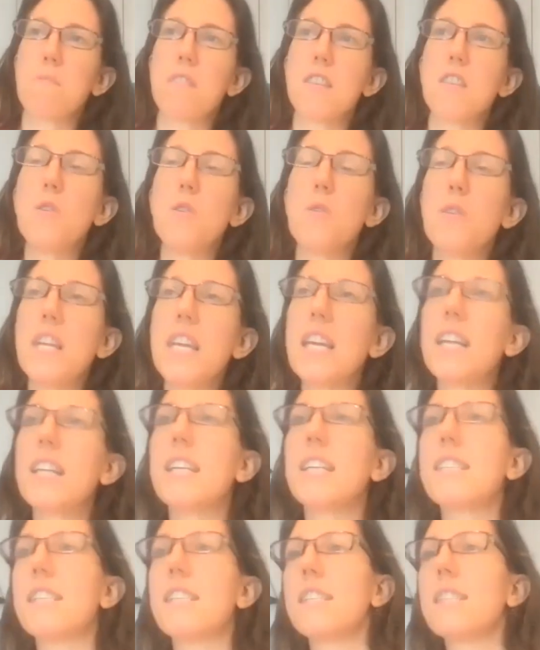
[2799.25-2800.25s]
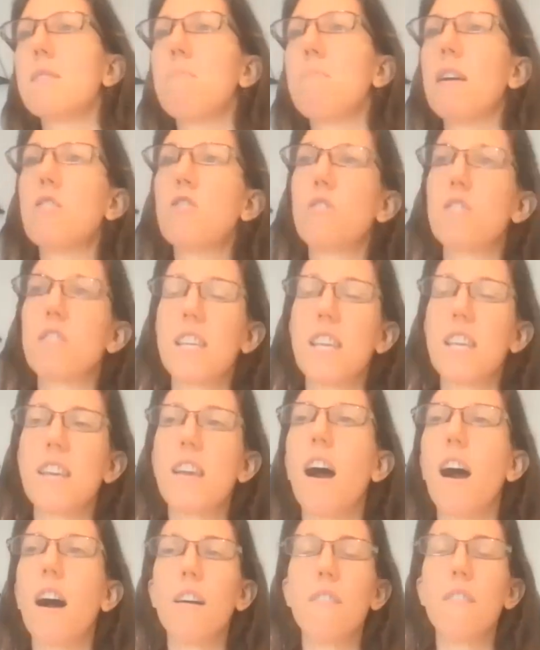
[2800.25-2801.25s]
uniqueness and
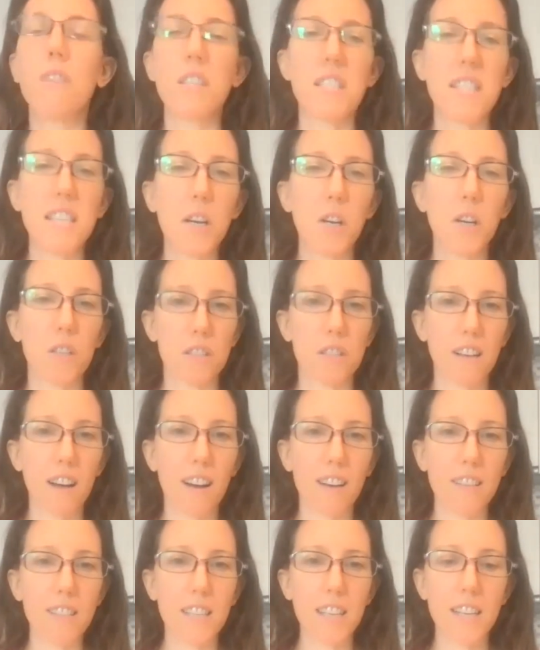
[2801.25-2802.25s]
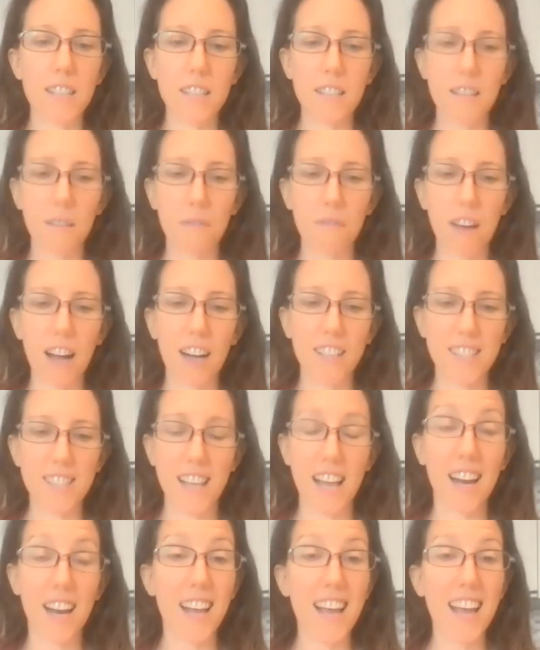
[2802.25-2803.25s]
specialty of a secret sauce is the fact
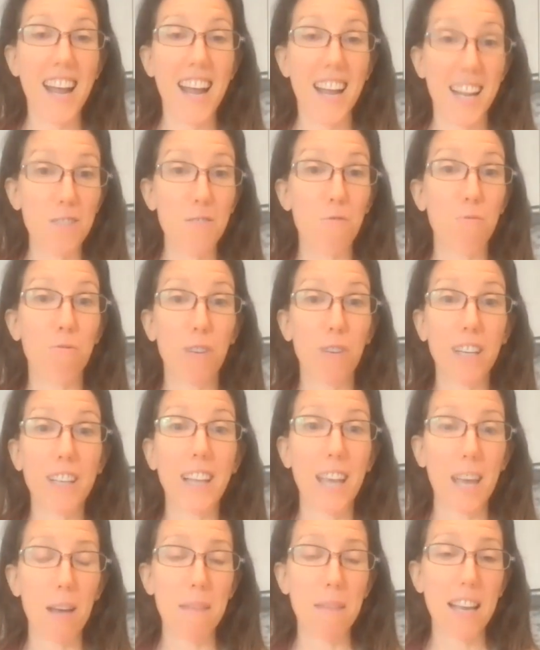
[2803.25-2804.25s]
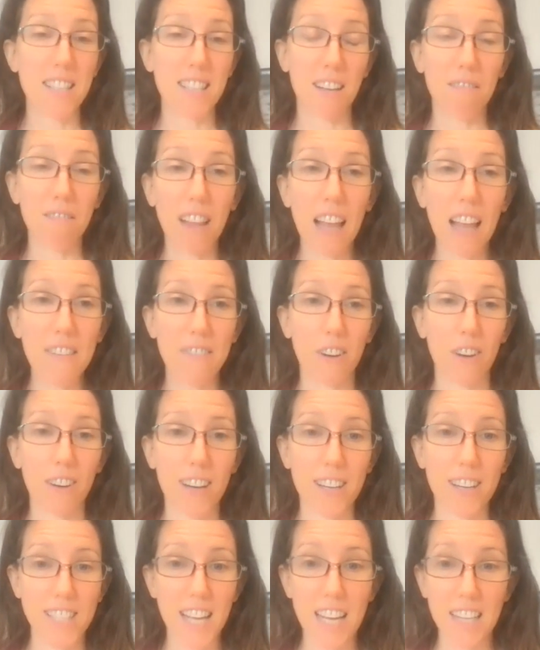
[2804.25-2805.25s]
that it's really amazing flavor.
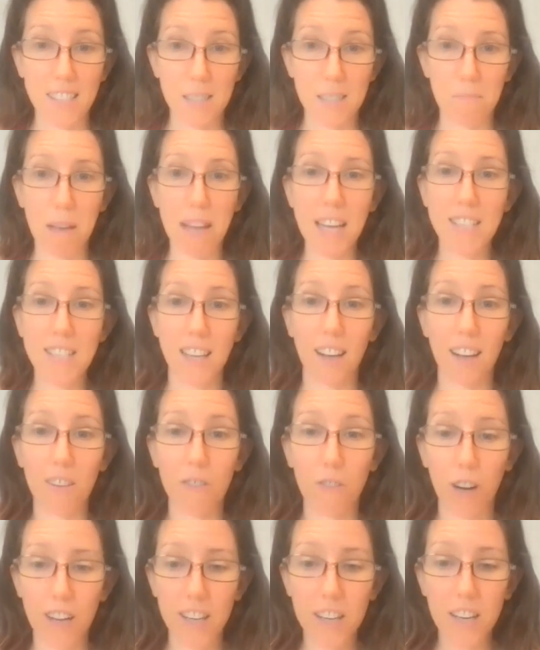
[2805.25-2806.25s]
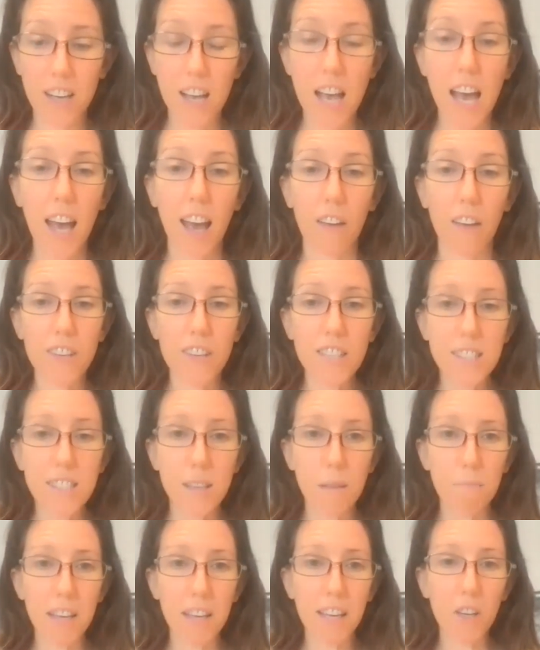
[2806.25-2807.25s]
It tastes amazing, right? If it's
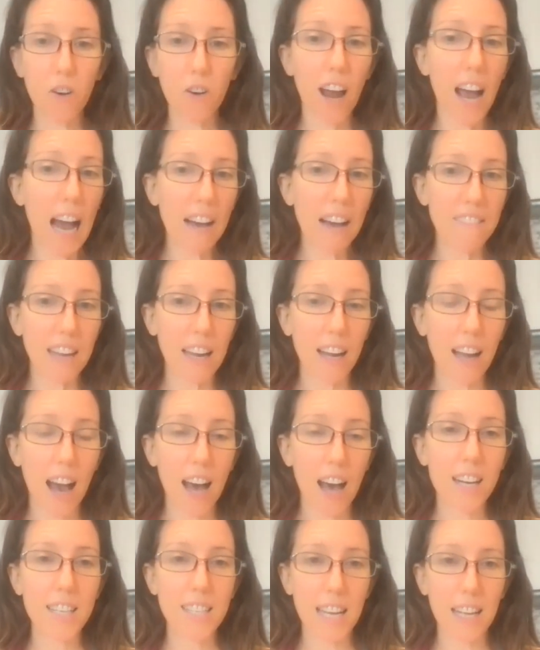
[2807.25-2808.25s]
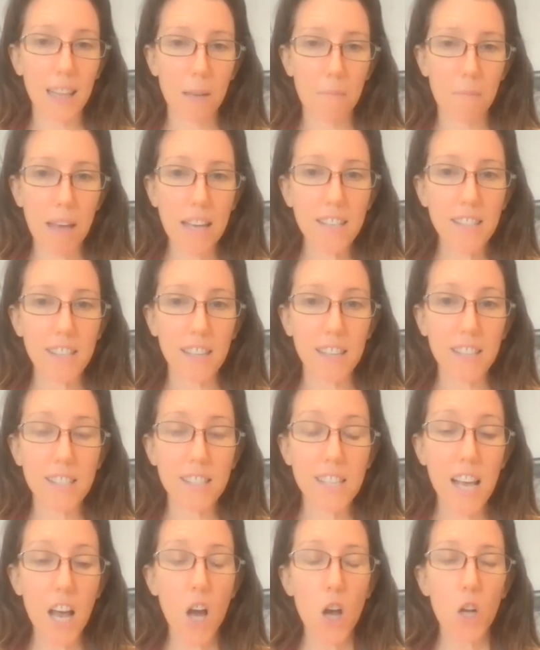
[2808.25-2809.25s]
something you're having on a daily
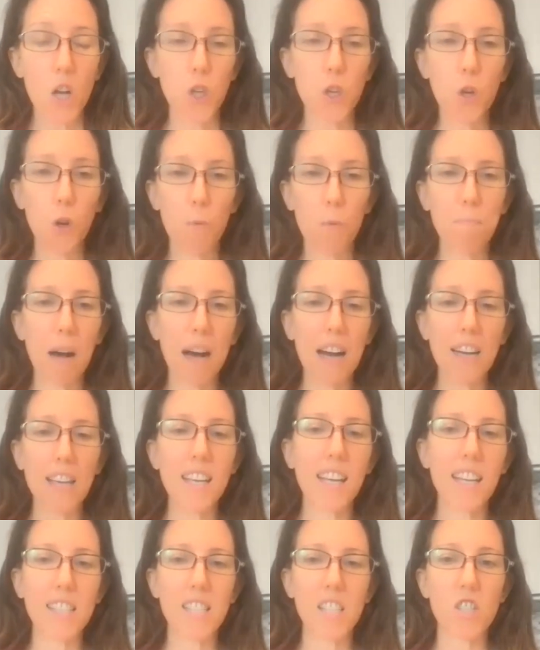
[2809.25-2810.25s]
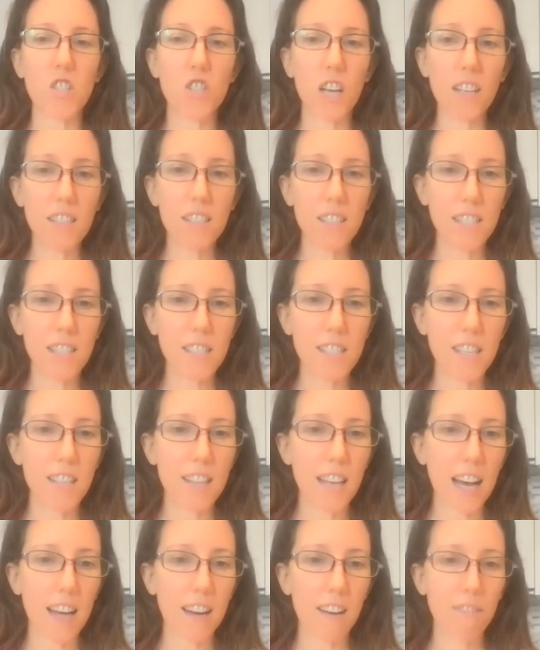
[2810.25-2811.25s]
basis, your body gets adjusted to
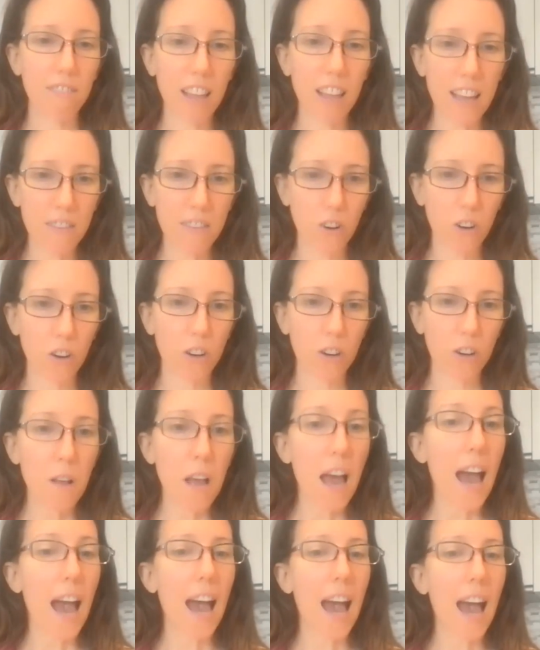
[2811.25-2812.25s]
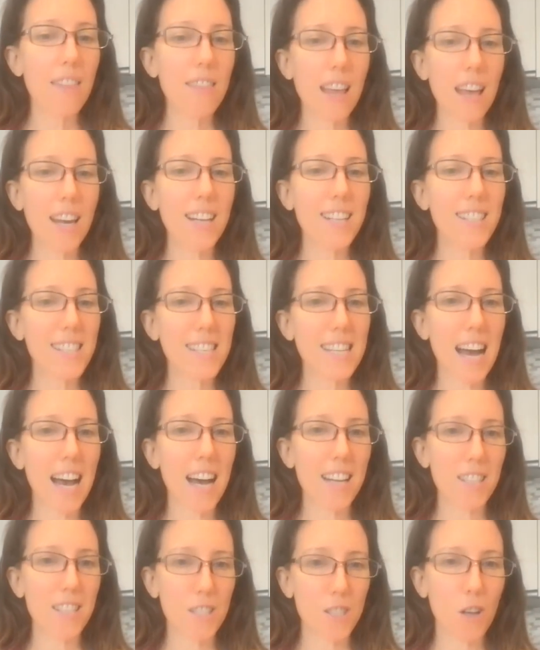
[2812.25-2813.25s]
that flavor, and then it's
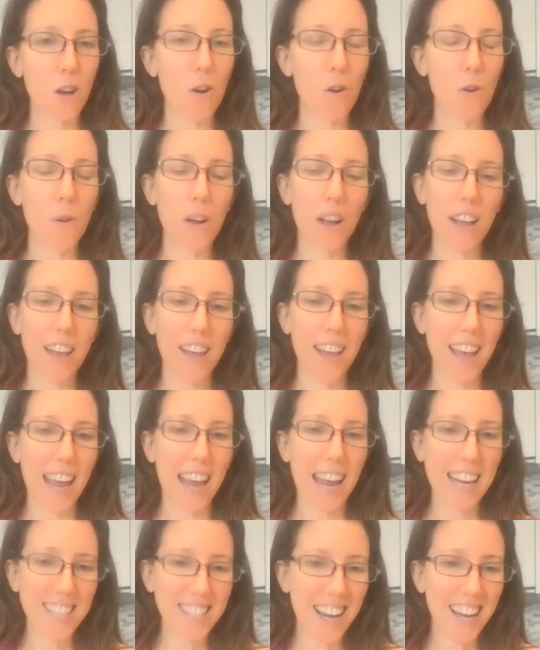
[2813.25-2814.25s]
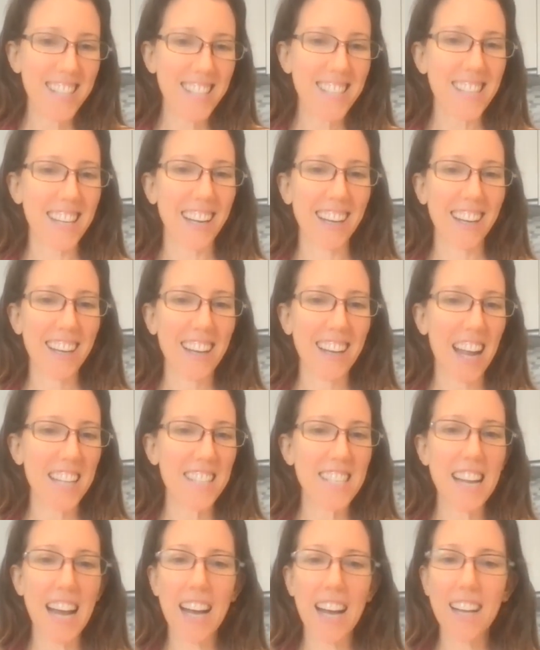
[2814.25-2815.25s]
not so enticing.
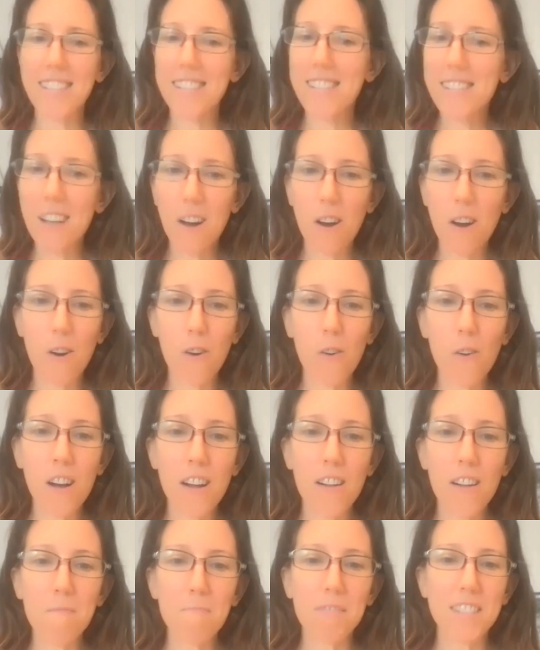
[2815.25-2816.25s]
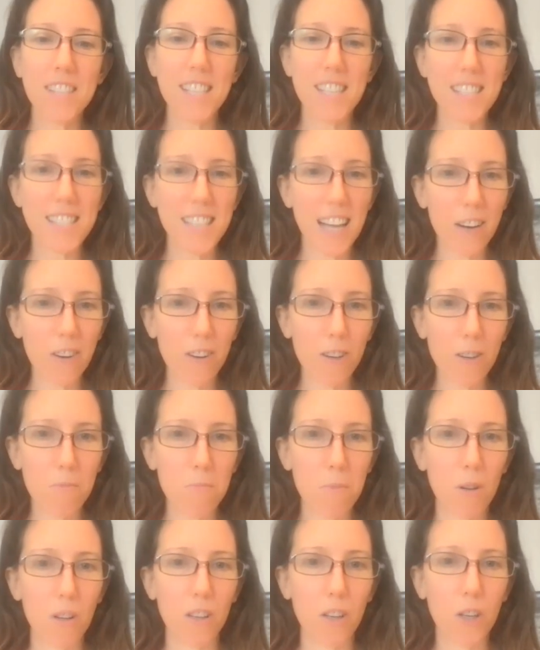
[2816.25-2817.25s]
It's not so
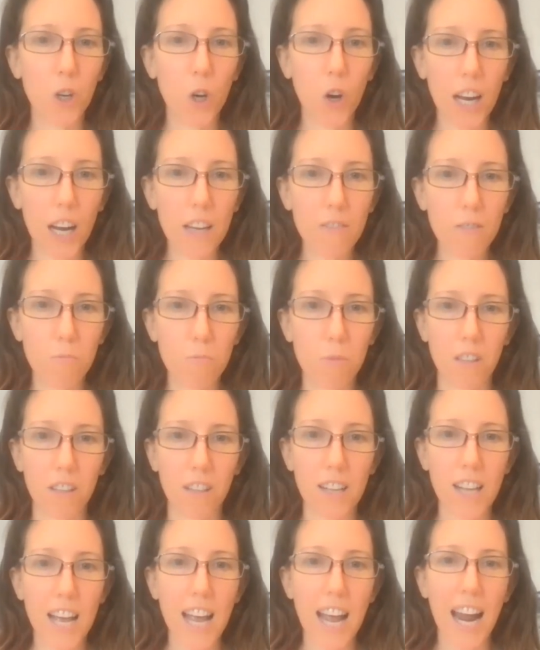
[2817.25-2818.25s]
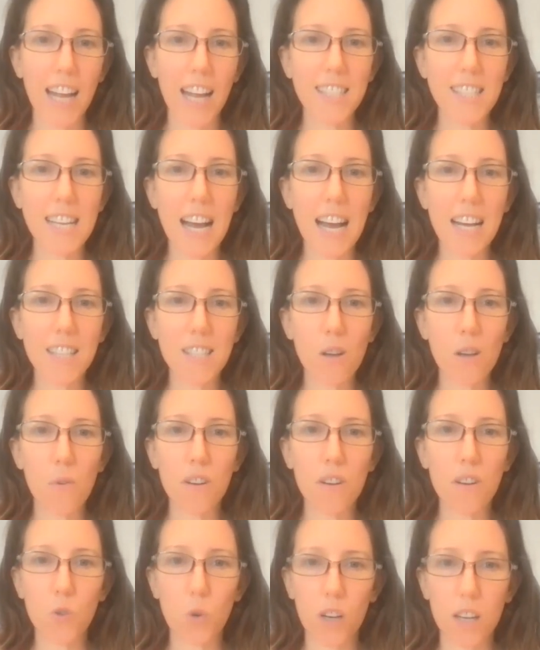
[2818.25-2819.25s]
desirable or craveable. It's not so
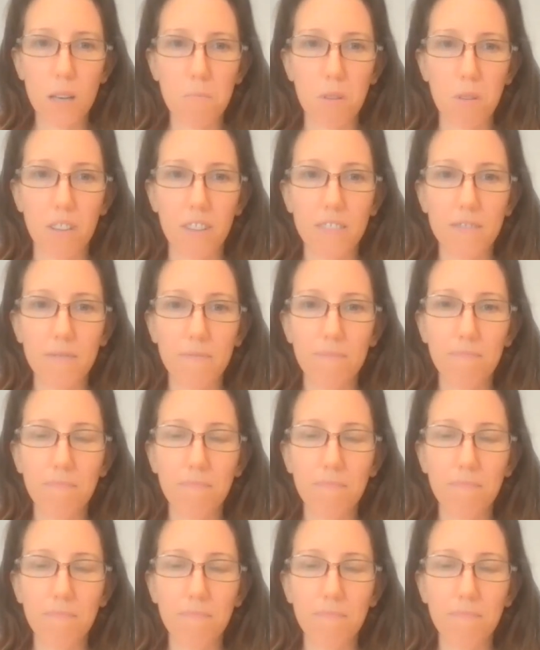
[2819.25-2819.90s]
enjoyable